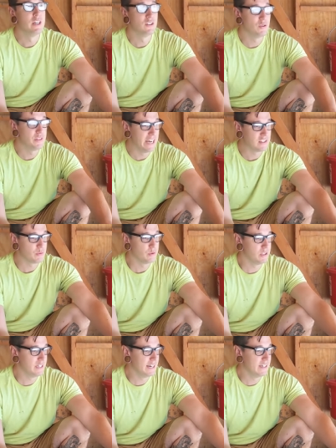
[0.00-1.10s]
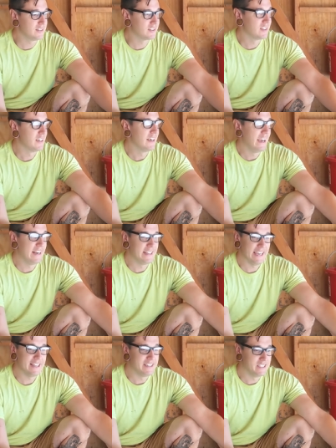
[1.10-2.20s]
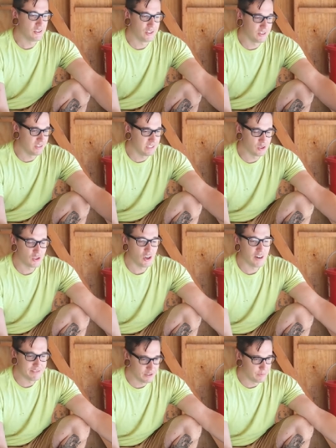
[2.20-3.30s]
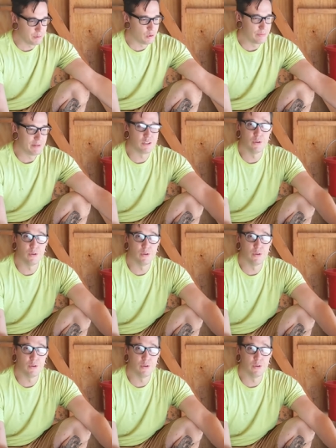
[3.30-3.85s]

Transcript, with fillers: so that's really nice. And again, it's just, it's soft, it's absorbent,